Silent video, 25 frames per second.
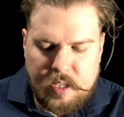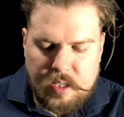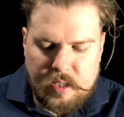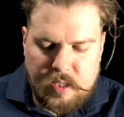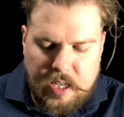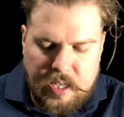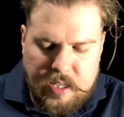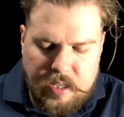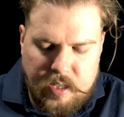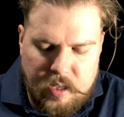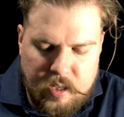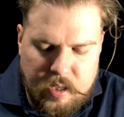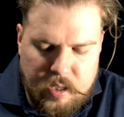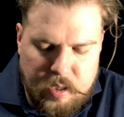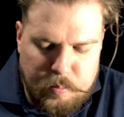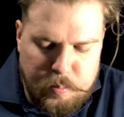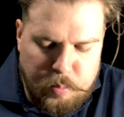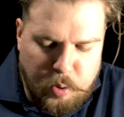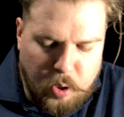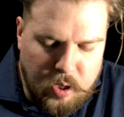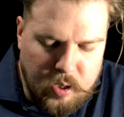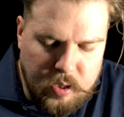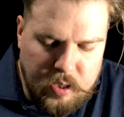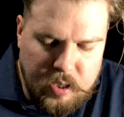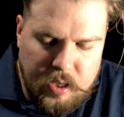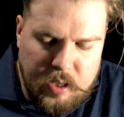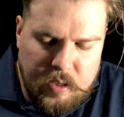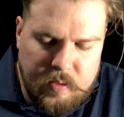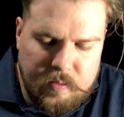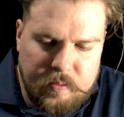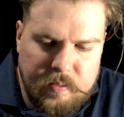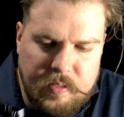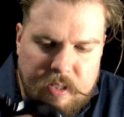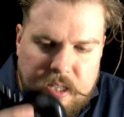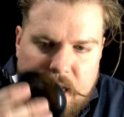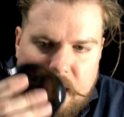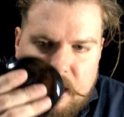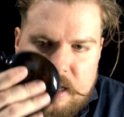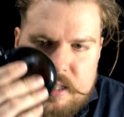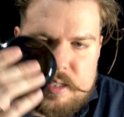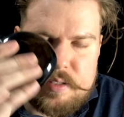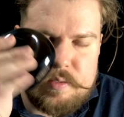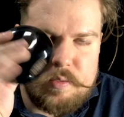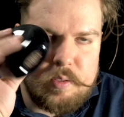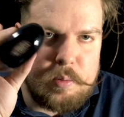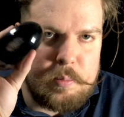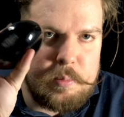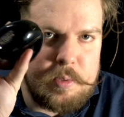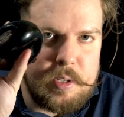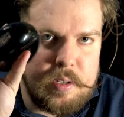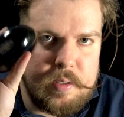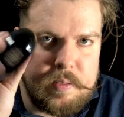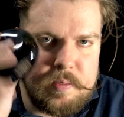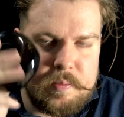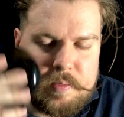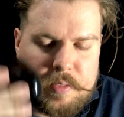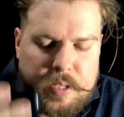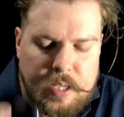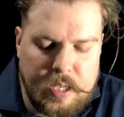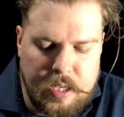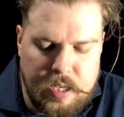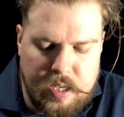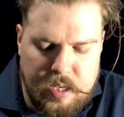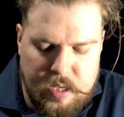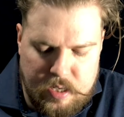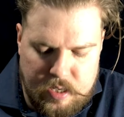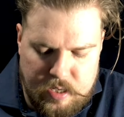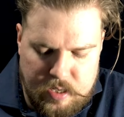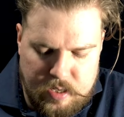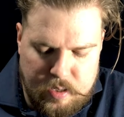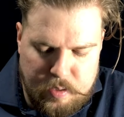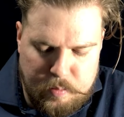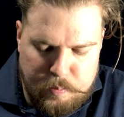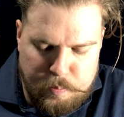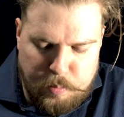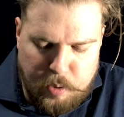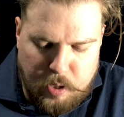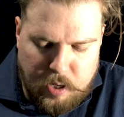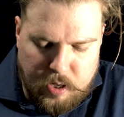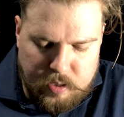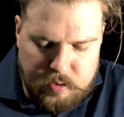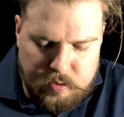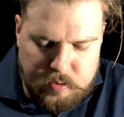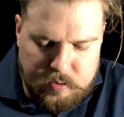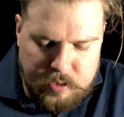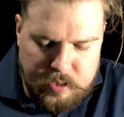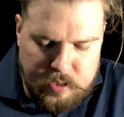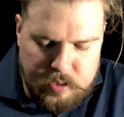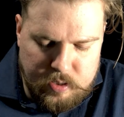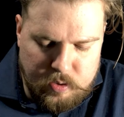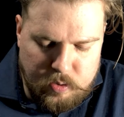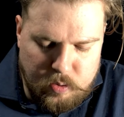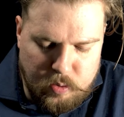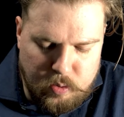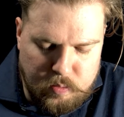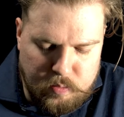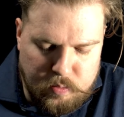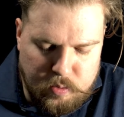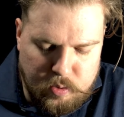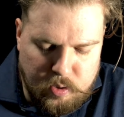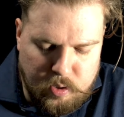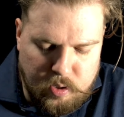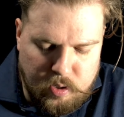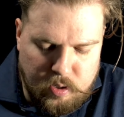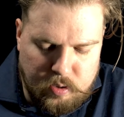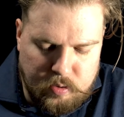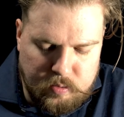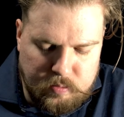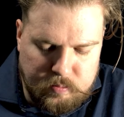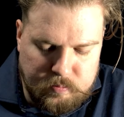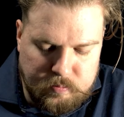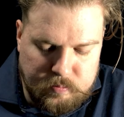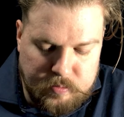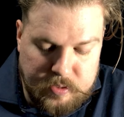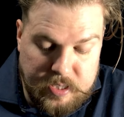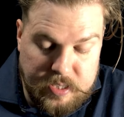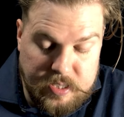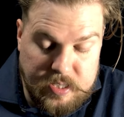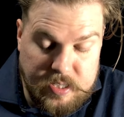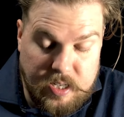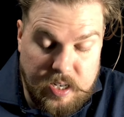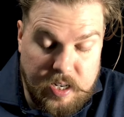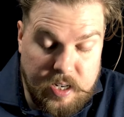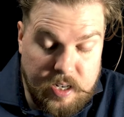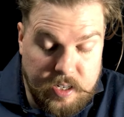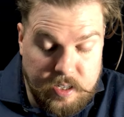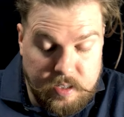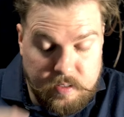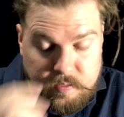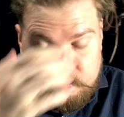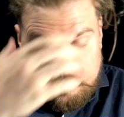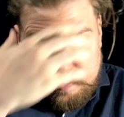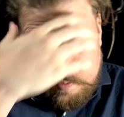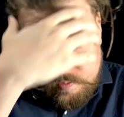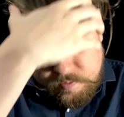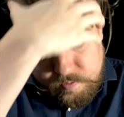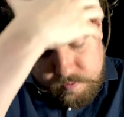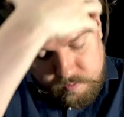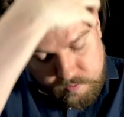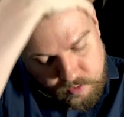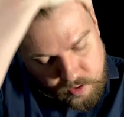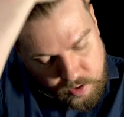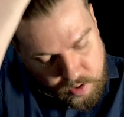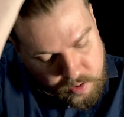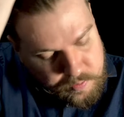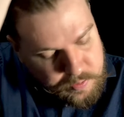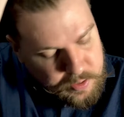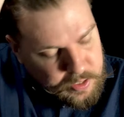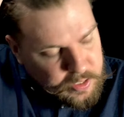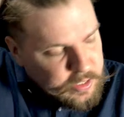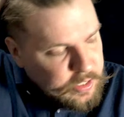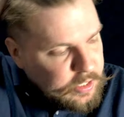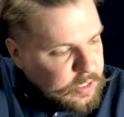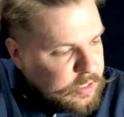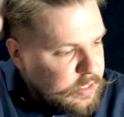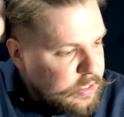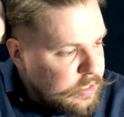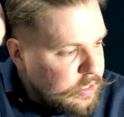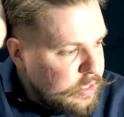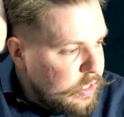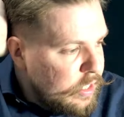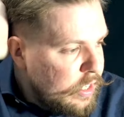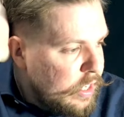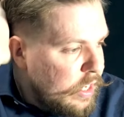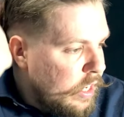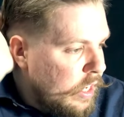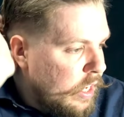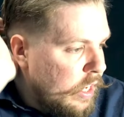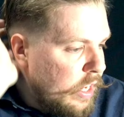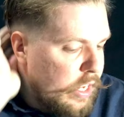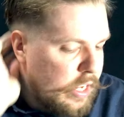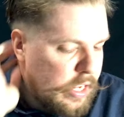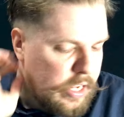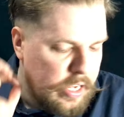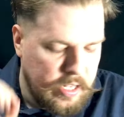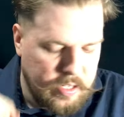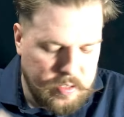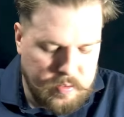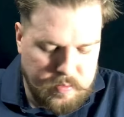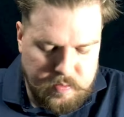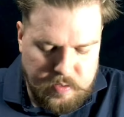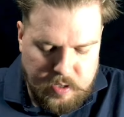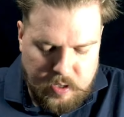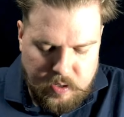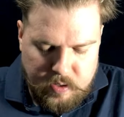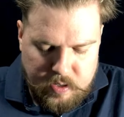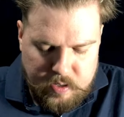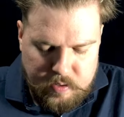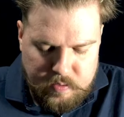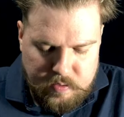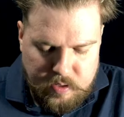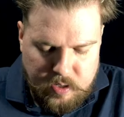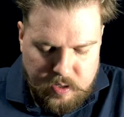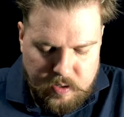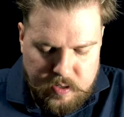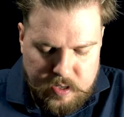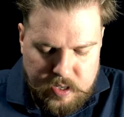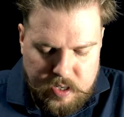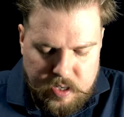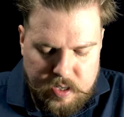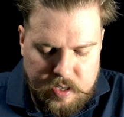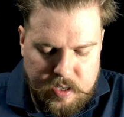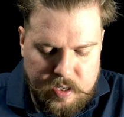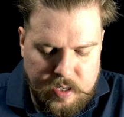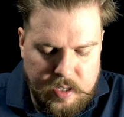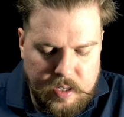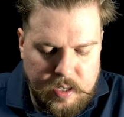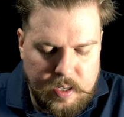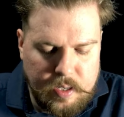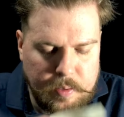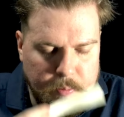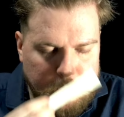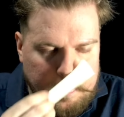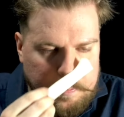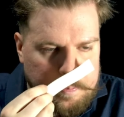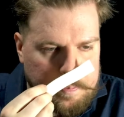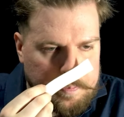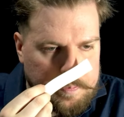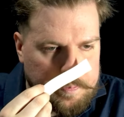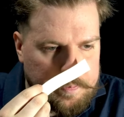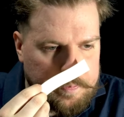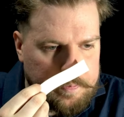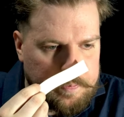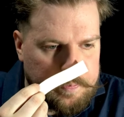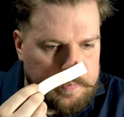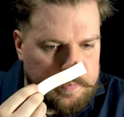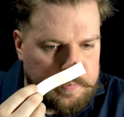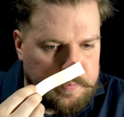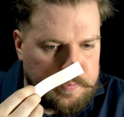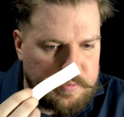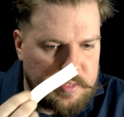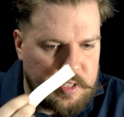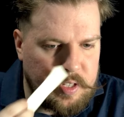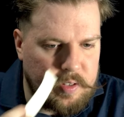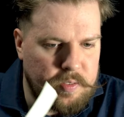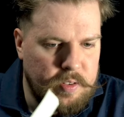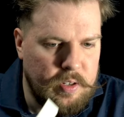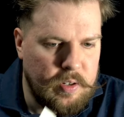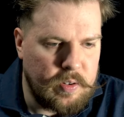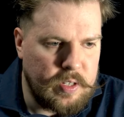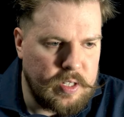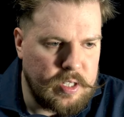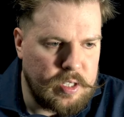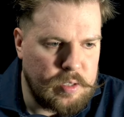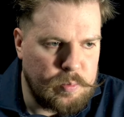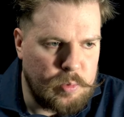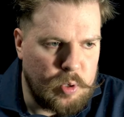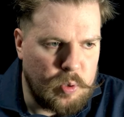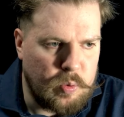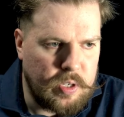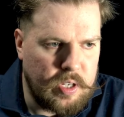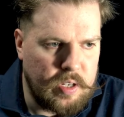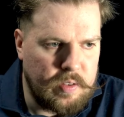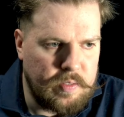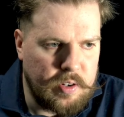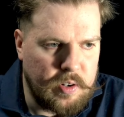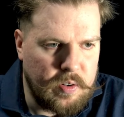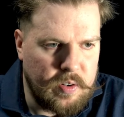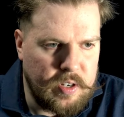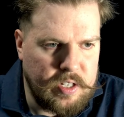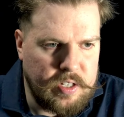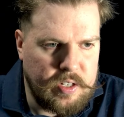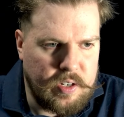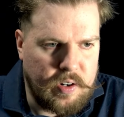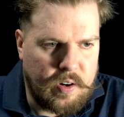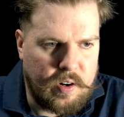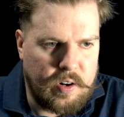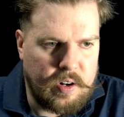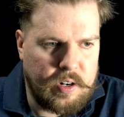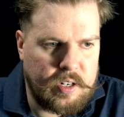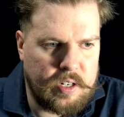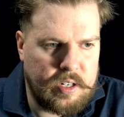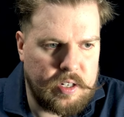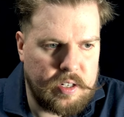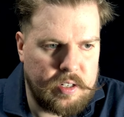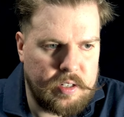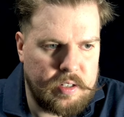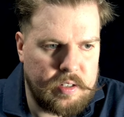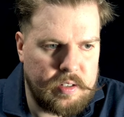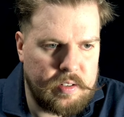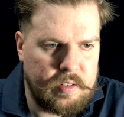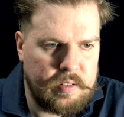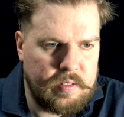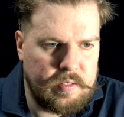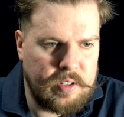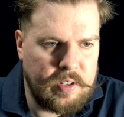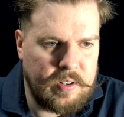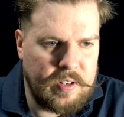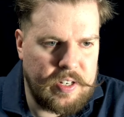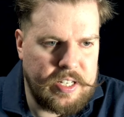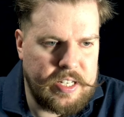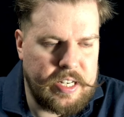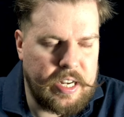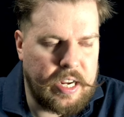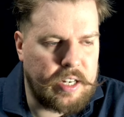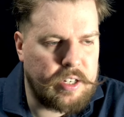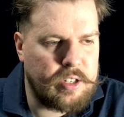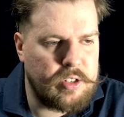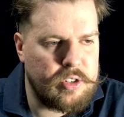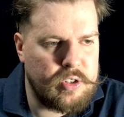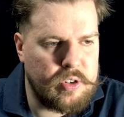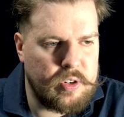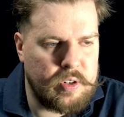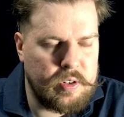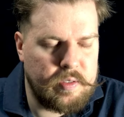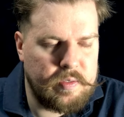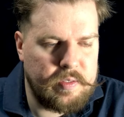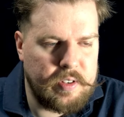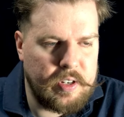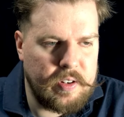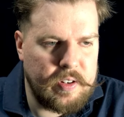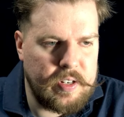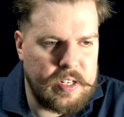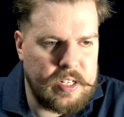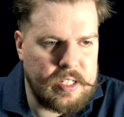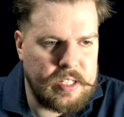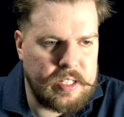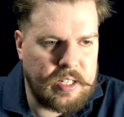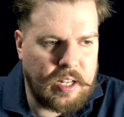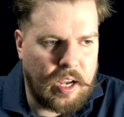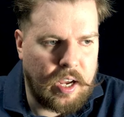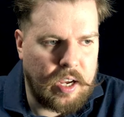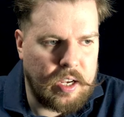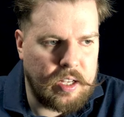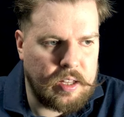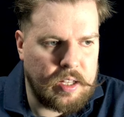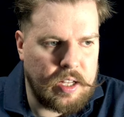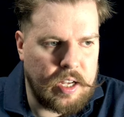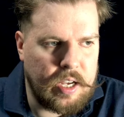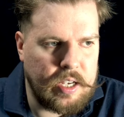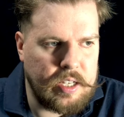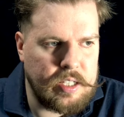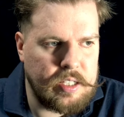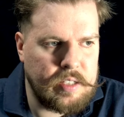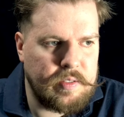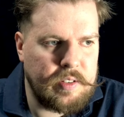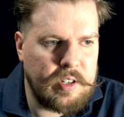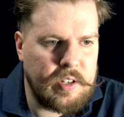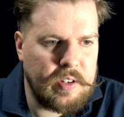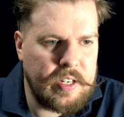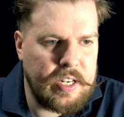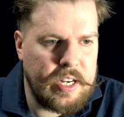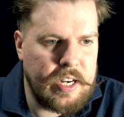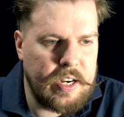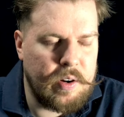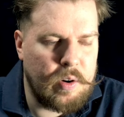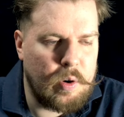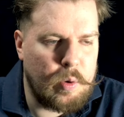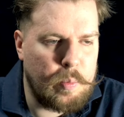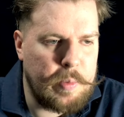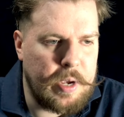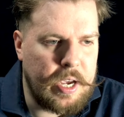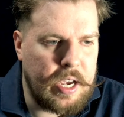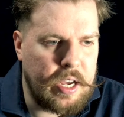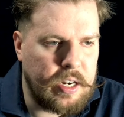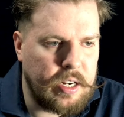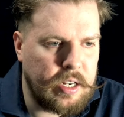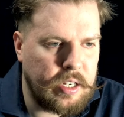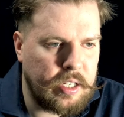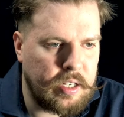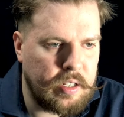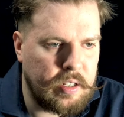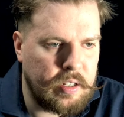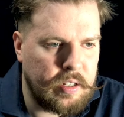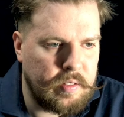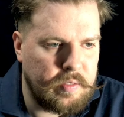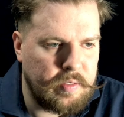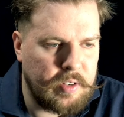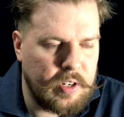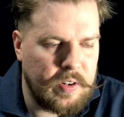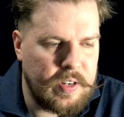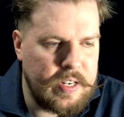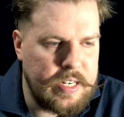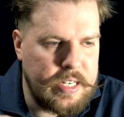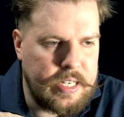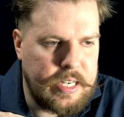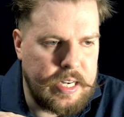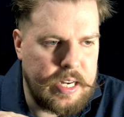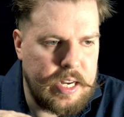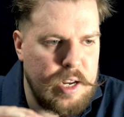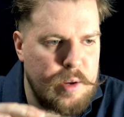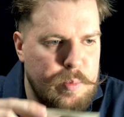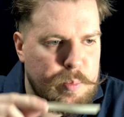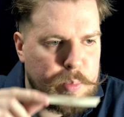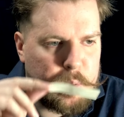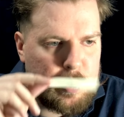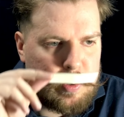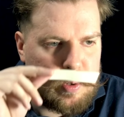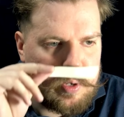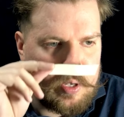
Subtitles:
Like, you could probably guess from the bottle and the overall design of it. It's very, very, very smoky, very dark, very textured, very stylized, very aromatic, very deep.